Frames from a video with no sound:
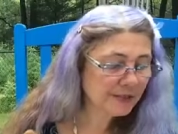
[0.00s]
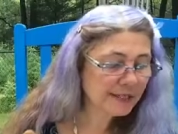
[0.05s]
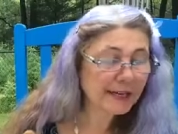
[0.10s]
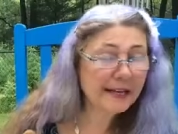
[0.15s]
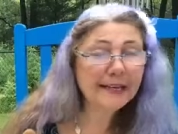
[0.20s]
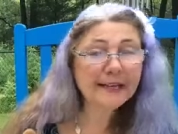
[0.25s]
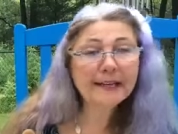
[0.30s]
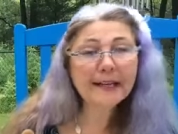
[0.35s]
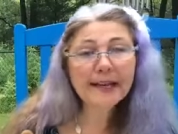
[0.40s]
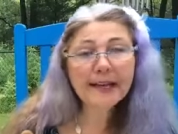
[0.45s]

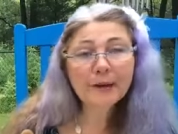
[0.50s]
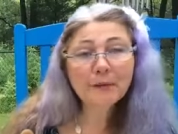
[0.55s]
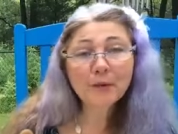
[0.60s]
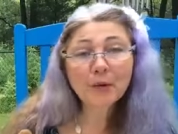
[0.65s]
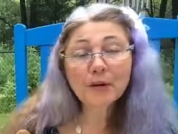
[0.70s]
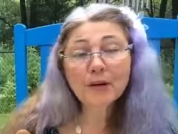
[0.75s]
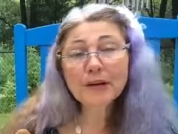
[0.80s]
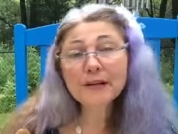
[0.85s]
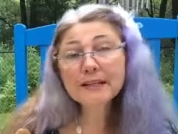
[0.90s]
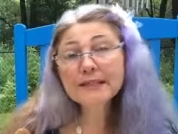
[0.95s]
and
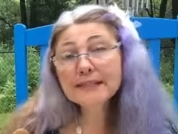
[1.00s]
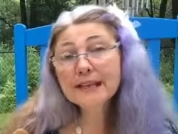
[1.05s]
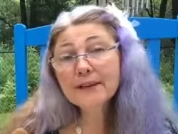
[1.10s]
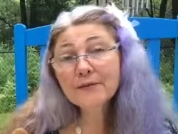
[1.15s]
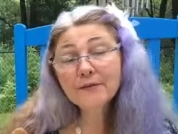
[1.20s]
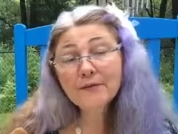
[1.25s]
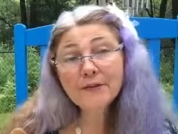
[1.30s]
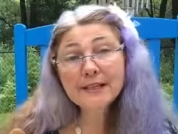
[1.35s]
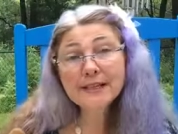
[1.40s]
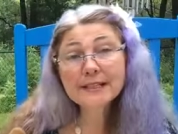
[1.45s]
hemorrhoids
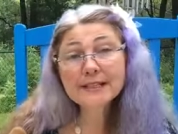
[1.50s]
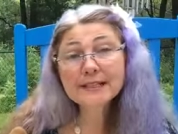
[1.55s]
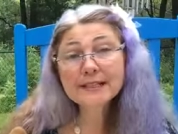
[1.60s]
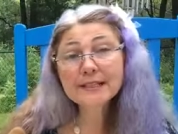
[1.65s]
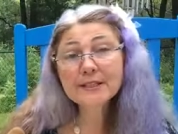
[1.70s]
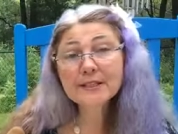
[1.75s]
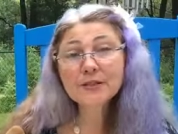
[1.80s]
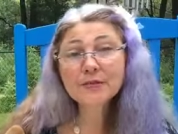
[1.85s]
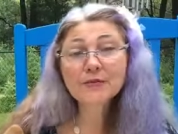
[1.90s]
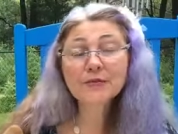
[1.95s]
and venous
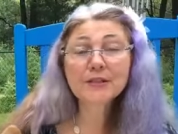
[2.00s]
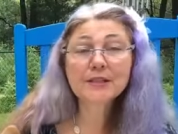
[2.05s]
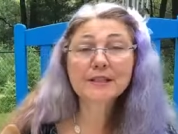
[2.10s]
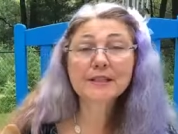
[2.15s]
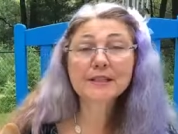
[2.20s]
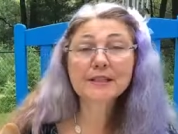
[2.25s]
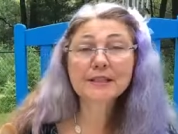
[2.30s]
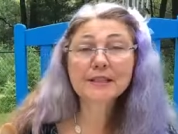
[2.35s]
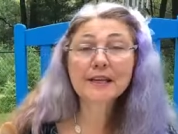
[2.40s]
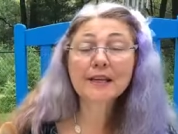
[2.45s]

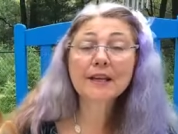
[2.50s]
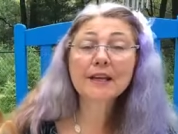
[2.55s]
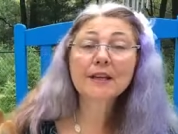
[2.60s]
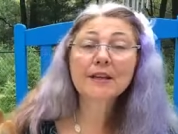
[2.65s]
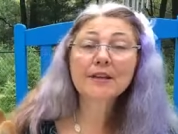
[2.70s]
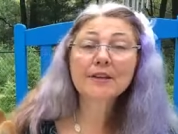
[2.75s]
insufficiency.